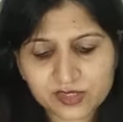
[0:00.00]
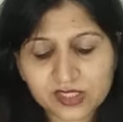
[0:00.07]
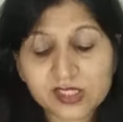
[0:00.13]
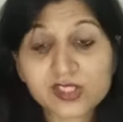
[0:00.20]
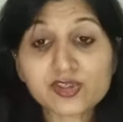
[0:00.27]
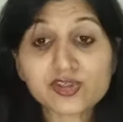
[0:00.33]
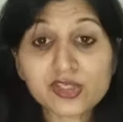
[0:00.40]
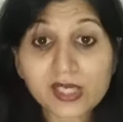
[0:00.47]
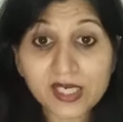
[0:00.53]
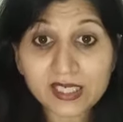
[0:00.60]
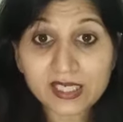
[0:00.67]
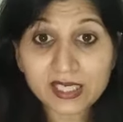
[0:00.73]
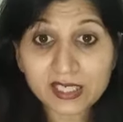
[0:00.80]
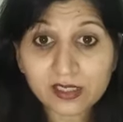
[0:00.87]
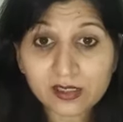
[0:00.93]

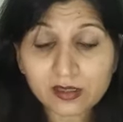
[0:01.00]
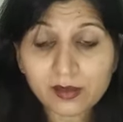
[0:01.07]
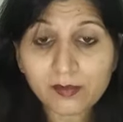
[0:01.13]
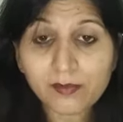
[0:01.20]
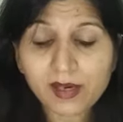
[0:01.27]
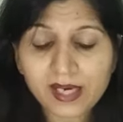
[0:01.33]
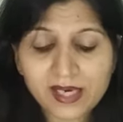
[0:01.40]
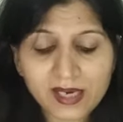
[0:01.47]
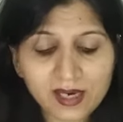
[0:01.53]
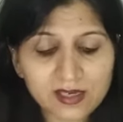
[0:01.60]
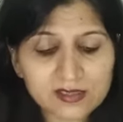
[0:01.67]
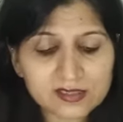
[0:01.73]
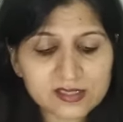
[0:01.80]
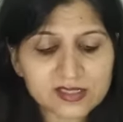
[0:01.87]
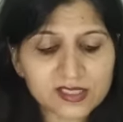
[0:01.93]
Sharing my
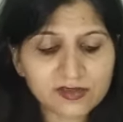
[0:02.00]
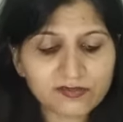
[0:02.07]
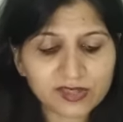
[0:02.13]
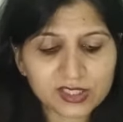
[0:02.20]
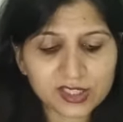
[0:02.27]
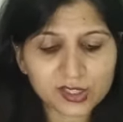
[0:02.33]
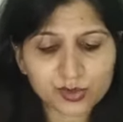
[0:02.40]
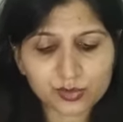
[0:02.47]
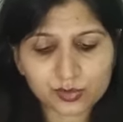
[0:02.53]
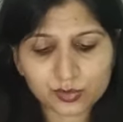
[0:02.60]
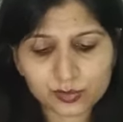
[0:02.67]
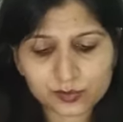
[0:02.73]
answer with you.